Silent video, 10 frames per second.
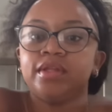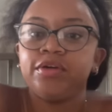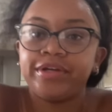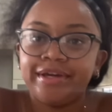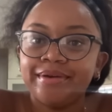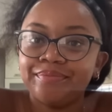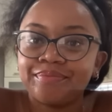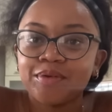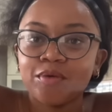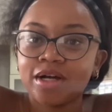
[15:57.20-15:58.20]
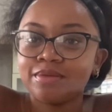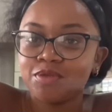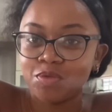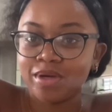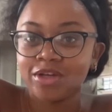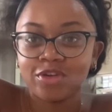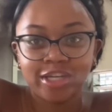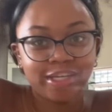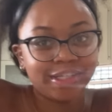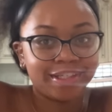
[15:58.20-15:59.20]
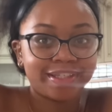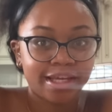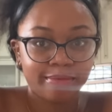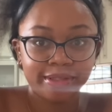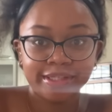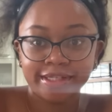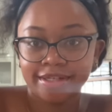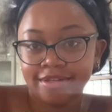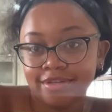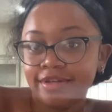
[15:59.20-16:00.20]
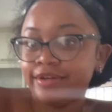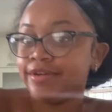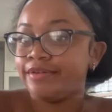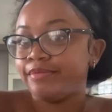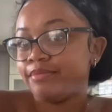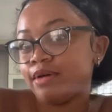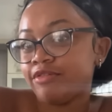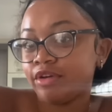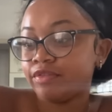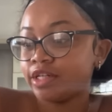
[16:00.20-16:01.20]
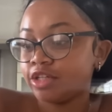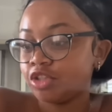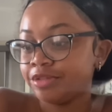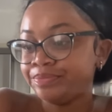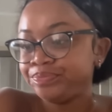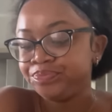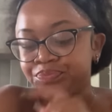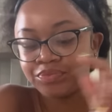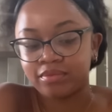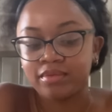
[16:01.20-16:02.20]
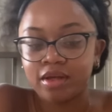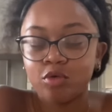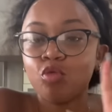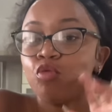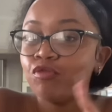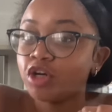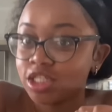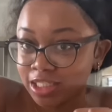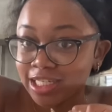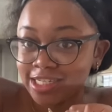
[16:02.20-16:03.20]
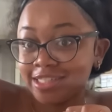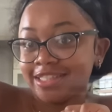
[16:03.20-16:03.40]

Okay, welcome to my cooking segment in my favorite kitchen. Firstly,